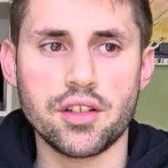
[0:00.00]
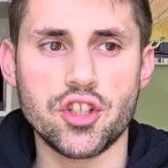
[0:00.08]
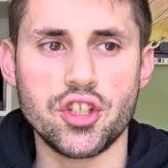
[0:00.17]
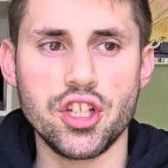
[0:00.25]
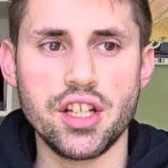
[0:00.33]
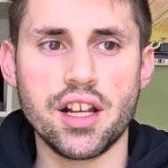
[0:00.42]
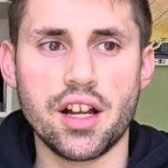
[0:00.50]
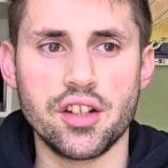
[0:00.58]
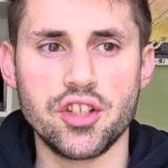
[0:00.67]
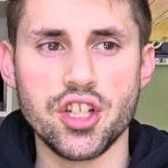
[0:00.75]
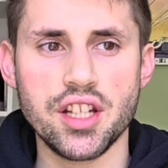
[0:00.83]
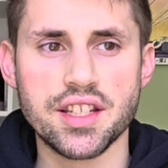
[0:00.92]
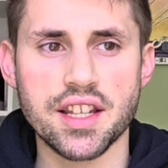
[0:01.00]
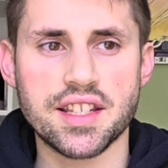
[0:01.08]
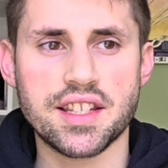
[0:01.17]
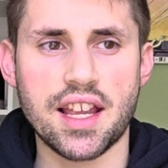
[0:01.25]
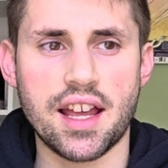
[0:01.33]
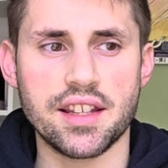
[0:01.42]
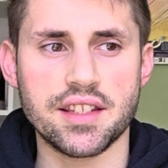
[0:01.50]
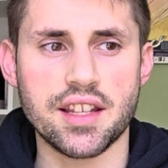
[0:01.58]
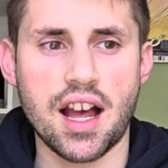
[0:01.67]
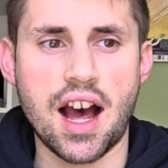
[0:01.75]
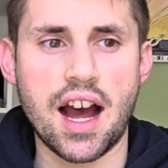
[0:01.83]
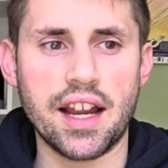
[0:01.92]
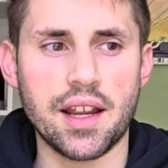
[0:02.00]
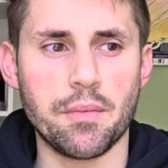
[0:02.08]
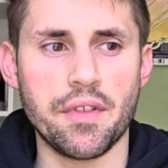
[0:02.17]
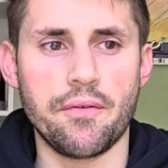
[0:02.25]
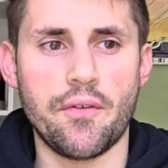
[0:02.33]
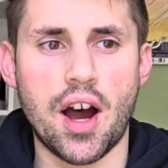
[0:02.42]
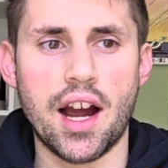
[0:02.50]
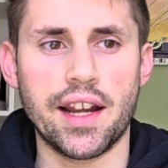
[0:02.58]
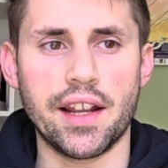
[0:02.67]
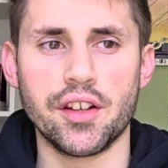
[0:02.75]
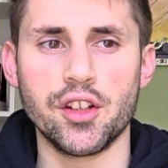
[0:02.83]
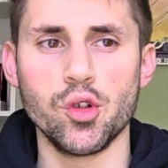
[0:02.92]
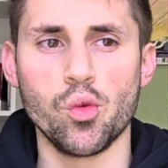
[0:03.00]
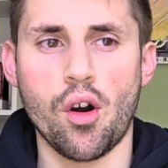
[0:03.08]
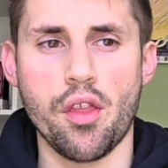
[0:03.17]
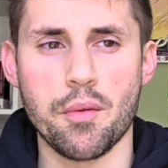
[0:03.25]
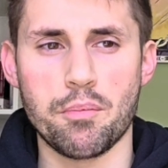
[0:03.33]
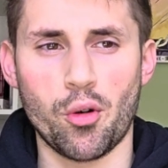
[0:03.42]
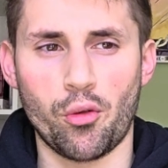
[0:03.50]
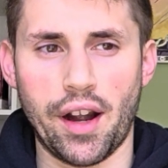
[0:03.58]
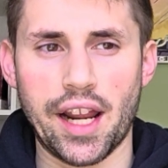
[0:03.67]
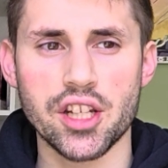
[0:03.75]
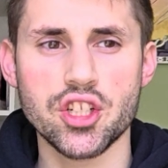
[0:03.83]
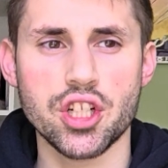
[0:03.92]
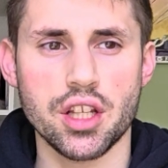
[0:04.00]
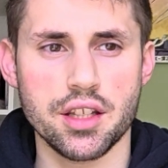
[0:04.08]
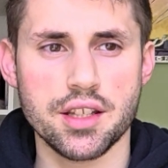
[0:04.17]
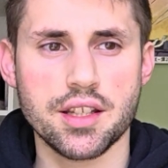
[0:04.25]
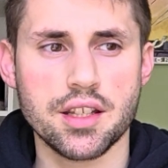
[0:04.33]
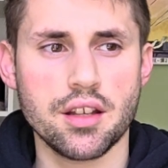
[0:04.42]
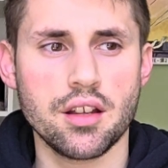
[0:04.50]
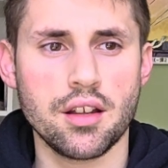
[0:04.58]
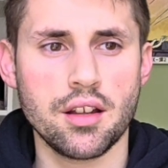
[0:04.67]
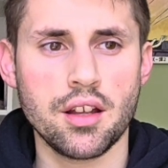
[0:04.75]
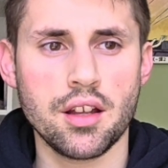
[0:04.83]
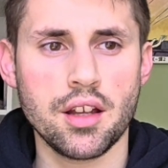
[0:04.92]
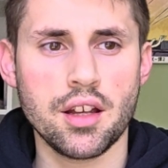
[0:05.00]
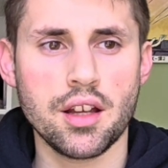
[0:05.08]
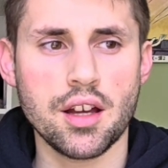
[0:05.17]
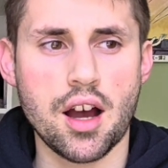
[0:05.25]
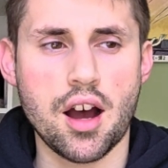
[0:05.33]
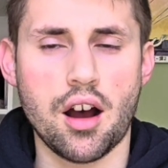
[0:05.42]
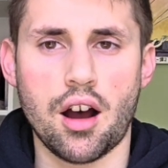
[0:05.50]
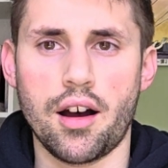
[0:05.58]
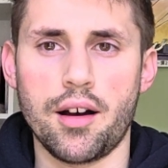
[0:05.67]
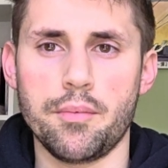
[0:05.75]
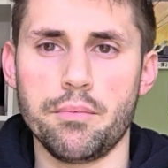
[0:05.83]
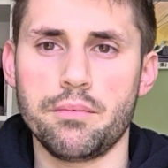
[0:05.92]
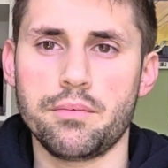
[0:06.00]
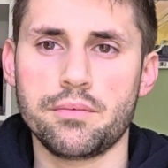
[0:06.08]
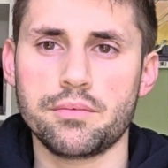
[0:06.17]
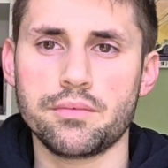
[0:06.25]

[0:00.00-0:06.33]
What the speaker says: Jesus says, I am the vine and you are the branches. If